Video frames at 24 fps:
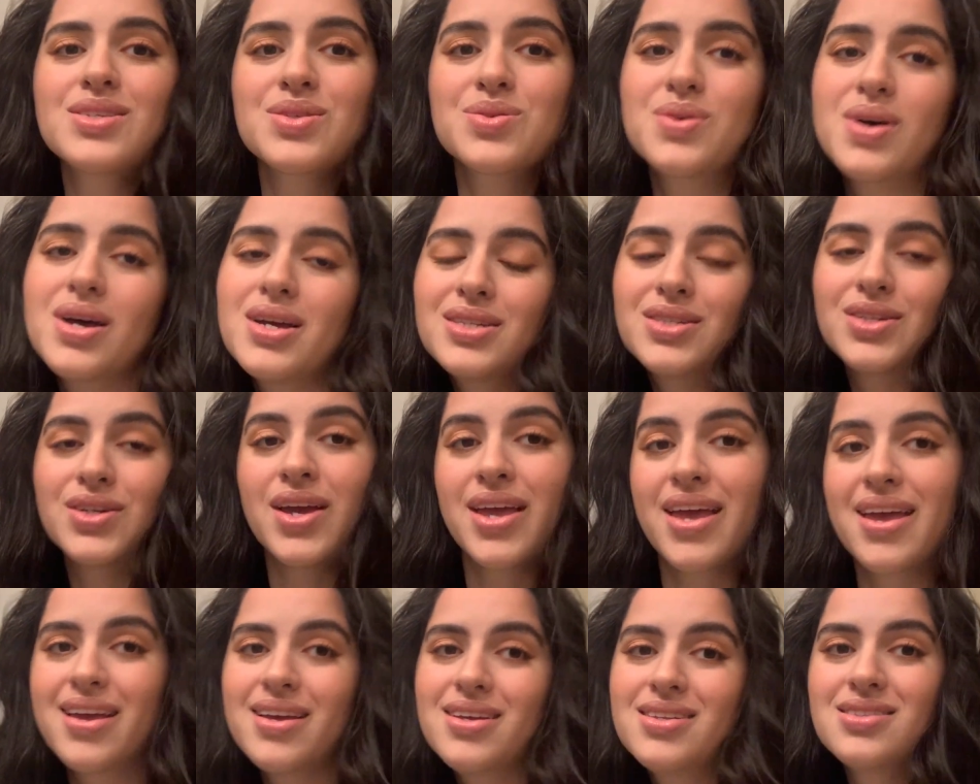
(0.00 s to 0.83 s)
Wash your
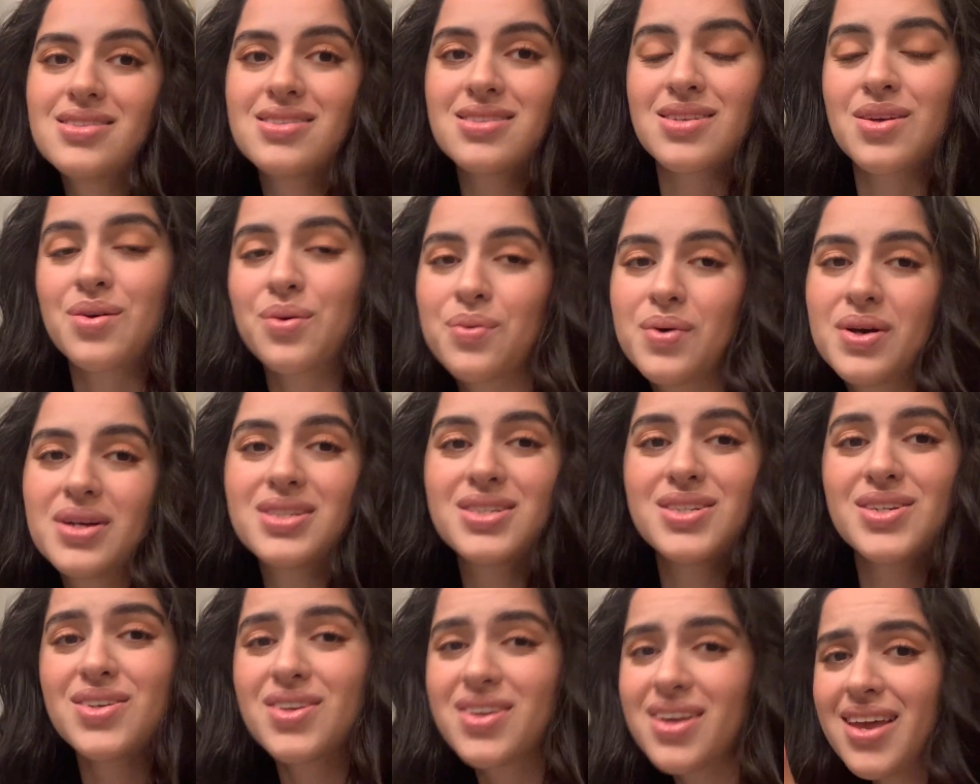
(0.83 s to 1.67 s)
hands,
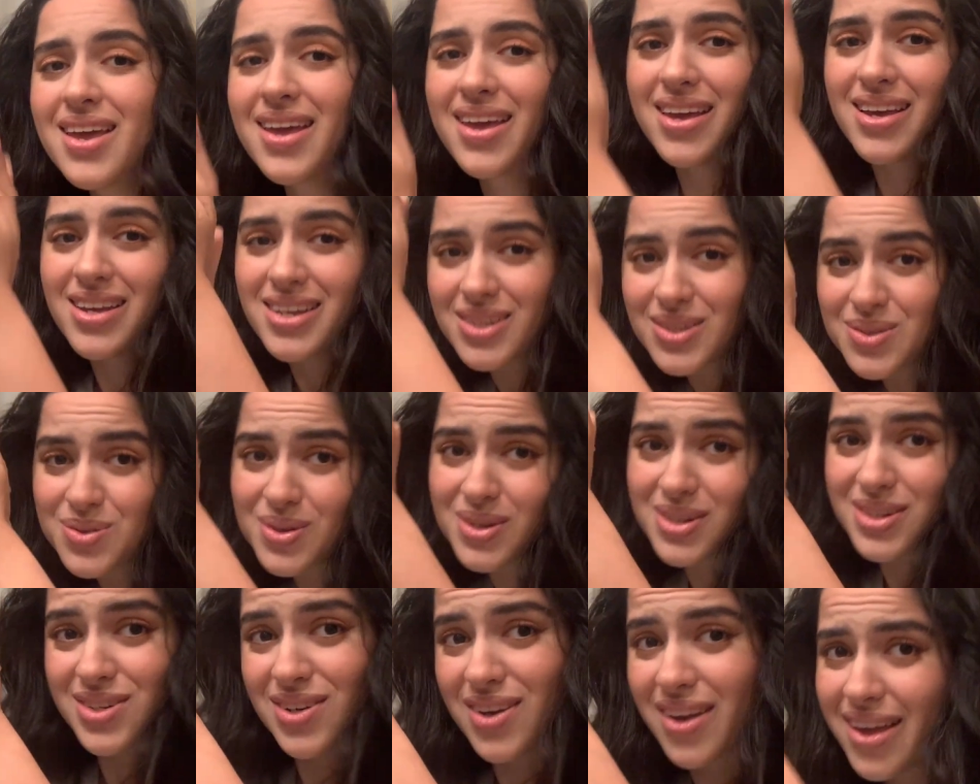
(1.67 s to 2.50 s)
wash your hands,
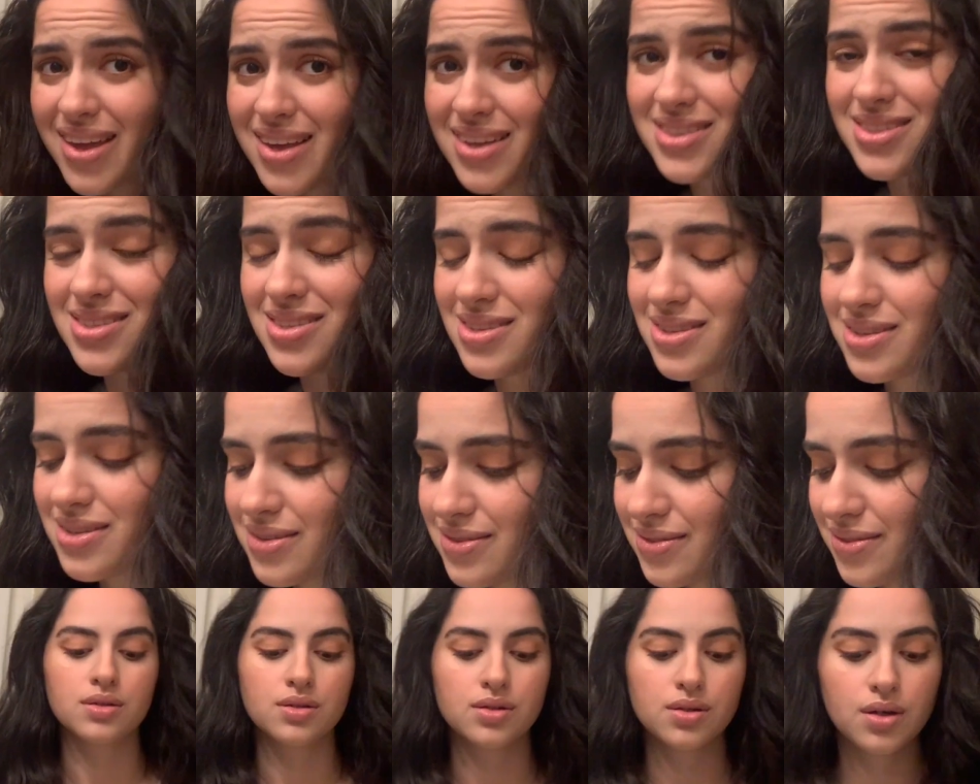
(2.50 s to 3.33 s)
wash your hands.
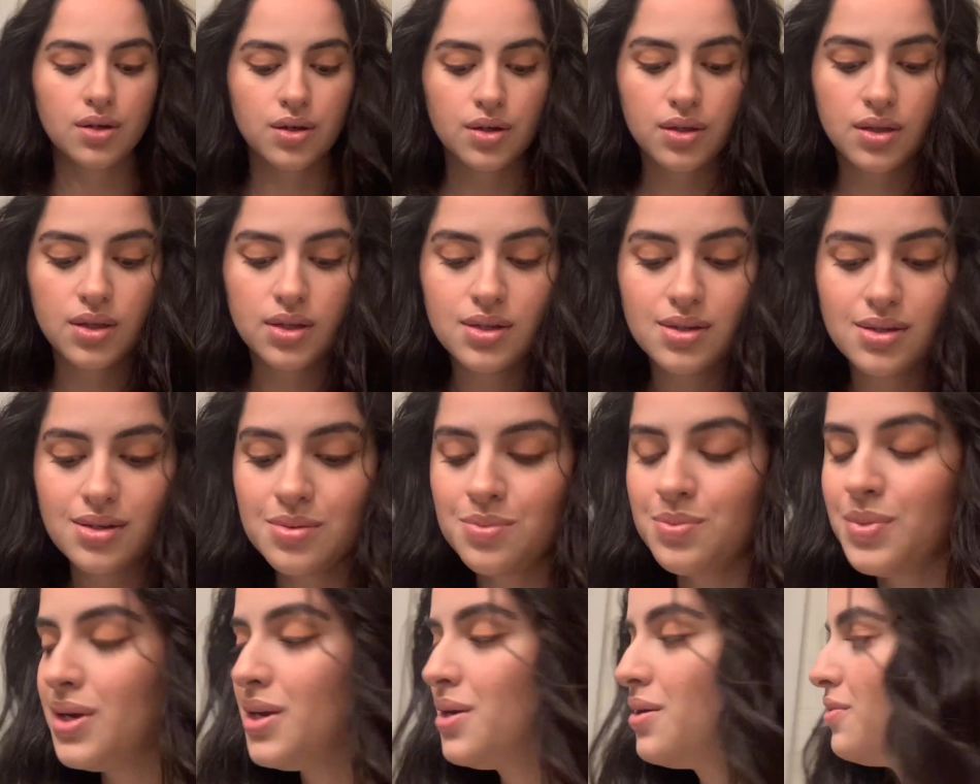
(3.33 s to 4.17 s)
So this is
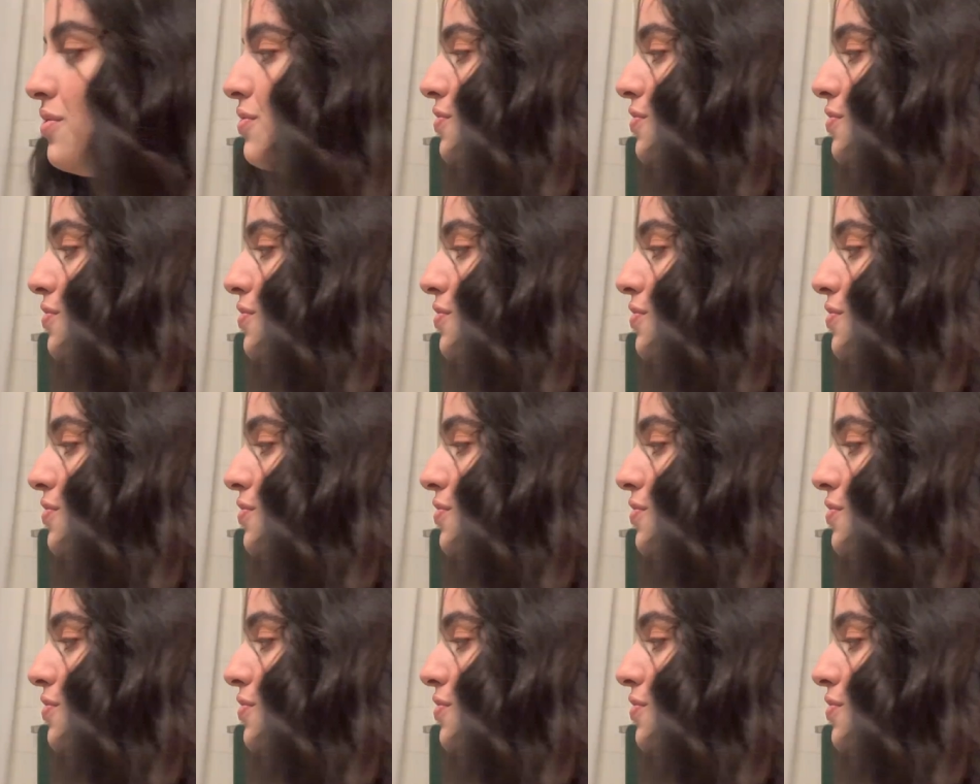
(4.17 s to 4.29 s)
my